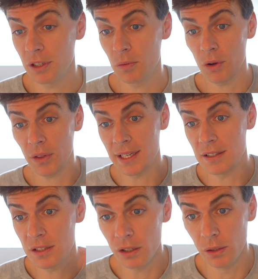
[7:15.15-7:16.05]
So what they
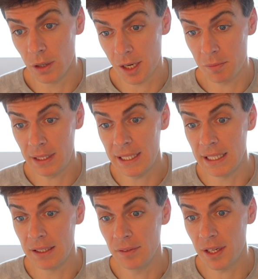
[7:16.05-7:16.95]
do, I
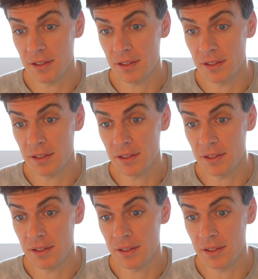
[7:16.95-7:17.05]
believe,